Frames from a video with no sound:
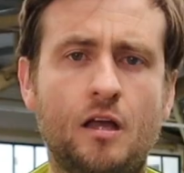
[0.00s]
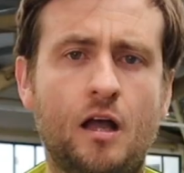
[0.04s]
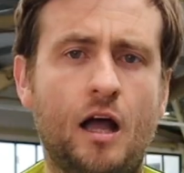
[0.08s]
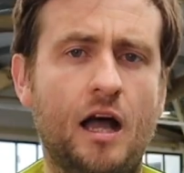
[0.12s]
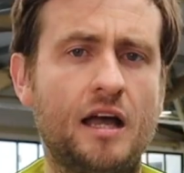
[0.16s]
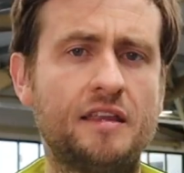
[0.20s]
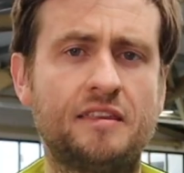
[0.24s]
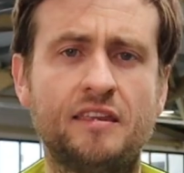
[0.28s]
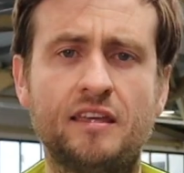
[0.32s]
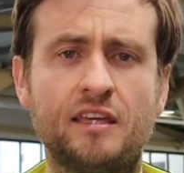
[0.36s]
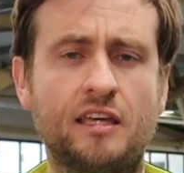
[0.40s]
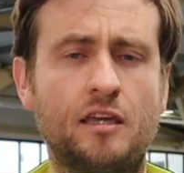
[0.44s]

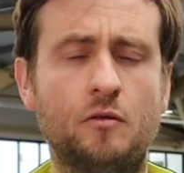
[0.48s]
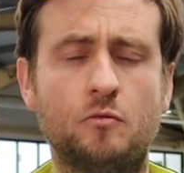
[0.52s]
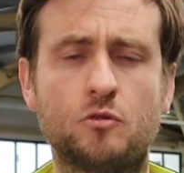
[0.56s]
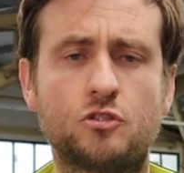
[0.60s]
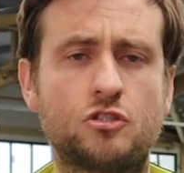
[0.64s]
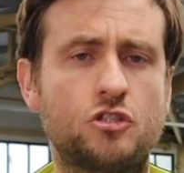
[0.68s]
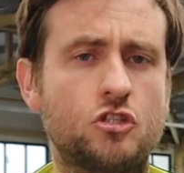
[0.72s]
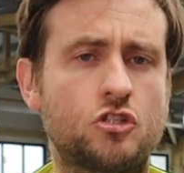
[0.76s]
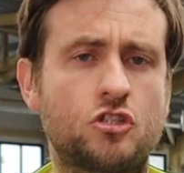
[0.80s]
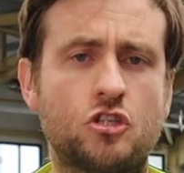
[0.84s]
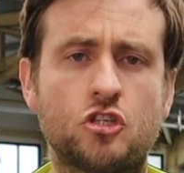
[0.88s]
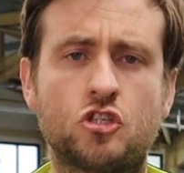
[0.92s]
I think it was
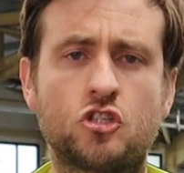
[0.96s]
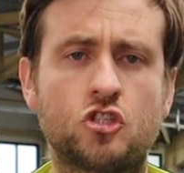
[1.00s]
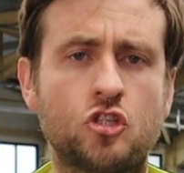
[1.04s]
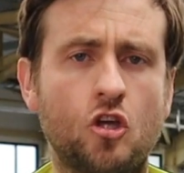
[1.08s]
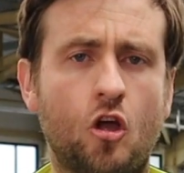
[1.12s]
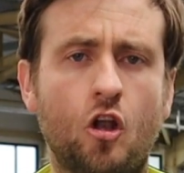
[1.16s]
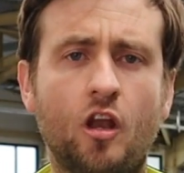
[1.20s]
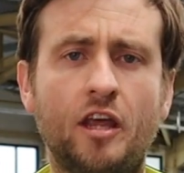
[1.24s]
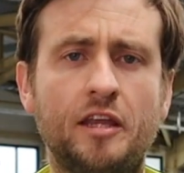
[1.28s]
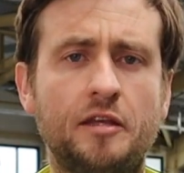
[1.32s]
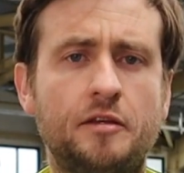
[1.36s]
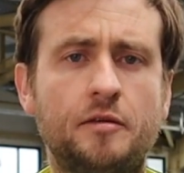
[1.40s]
just a
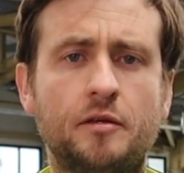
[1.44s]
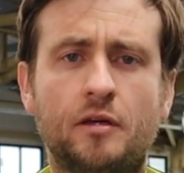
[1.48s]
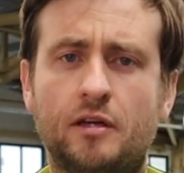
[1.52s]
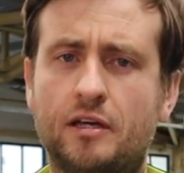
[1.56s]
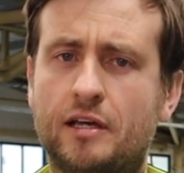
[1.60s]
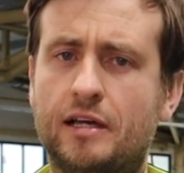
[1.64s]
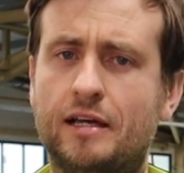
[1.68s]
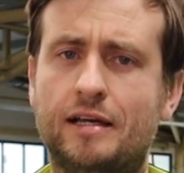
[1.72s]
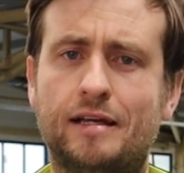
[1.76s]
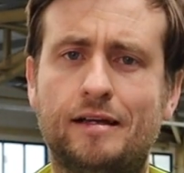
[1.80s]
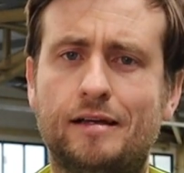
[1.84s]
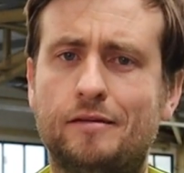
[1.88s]
solid
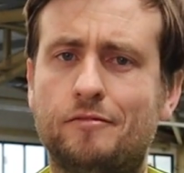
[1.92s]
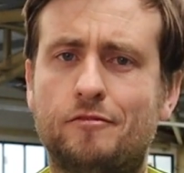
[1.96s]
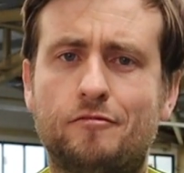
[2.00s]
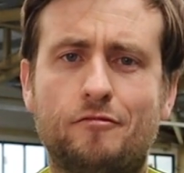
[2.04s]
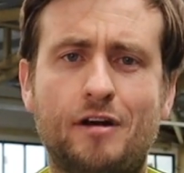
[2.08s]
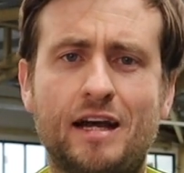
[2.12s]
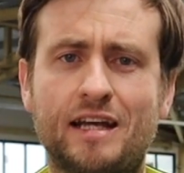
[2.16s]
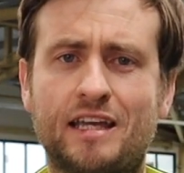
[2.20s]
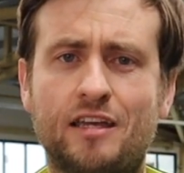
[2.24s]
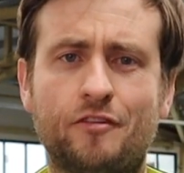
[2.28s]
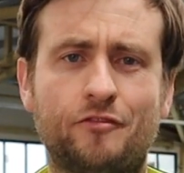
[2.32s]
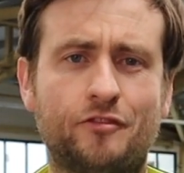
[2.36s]

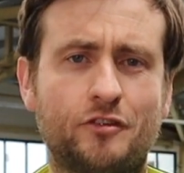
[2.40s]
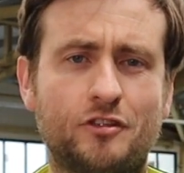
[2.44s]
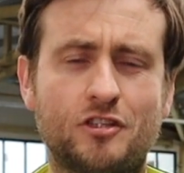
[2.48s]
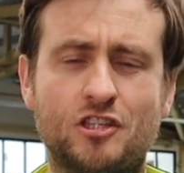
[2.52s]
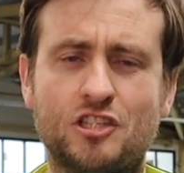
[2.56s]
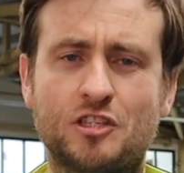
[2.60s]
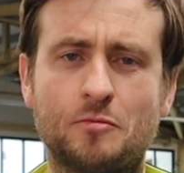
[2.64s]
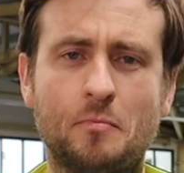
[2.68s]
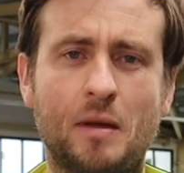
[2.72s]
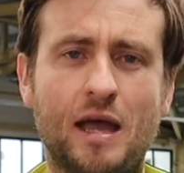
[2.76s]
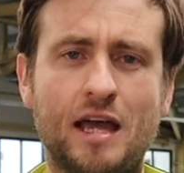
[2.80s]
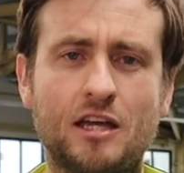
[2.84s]
racket for the
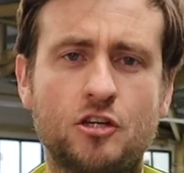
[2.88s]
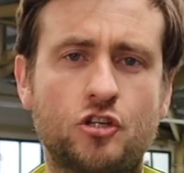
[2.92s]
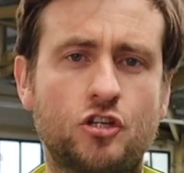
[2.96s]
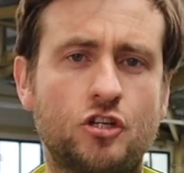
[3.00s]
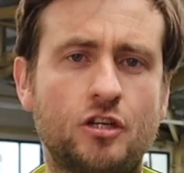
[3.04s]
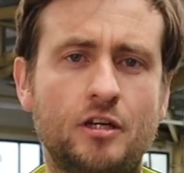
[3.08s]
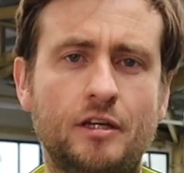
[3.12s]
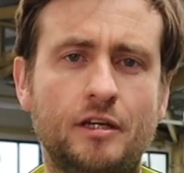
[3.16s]
smash.